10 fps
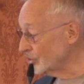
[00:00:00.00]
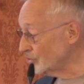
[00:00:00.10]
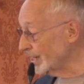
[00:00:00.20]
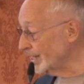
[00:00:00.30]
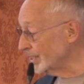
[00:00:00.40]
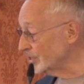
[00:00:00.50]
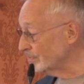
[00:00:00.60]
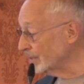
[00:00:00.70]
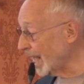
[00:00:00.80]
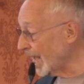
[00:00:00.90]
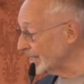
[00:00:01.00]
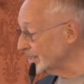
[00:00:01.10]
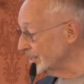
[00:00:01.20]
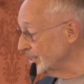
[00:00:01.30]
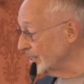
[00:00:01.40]
trading is
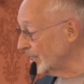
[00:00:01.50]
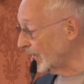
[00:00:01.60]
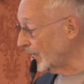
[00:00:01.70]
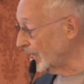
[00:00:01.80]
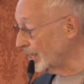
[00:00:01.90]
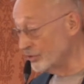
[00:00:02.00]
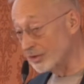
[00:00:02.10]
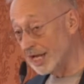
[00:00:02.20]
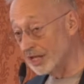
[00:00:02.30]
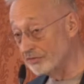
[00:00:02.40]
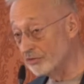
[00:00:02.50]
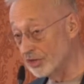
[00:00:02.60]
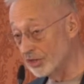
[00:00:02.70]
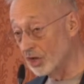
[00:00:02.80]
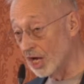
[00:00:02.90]
blocked under
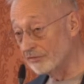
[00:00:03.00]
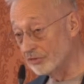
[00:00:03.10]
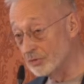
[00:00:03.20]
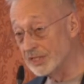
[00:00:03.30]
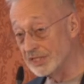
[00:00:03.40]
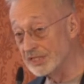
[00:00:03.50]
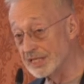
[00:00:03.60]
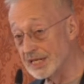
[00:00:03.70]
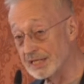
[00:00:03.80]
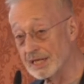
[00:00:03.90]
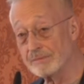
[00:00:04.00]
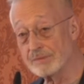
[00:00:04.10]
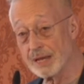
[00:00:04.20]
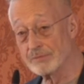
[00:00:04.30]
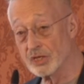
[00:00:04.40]
California law for reasons that
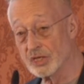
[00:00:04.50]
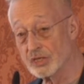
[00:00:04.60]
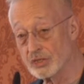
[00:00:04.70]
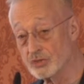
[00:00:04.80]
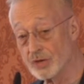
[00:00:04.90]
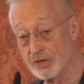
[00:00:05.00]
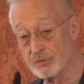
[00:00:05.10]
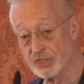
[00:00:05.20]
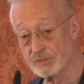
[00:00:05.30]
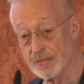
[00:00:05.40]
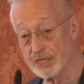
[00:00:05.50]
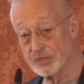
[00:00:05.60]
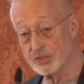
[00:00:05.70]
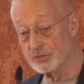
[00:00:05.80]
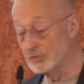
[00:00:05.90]
I'm going to try to explain
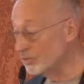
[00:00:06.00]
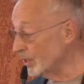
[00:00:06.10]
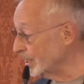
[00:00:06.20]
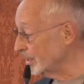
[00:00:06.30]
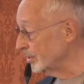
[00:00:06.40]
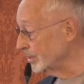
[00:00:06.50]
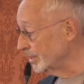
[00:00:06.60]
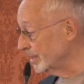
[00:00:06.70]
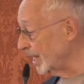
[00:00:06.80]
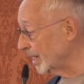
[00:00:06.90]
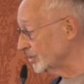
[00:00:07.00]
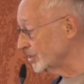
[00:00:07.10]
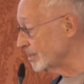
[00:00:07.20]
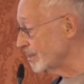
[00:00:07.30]
to you next.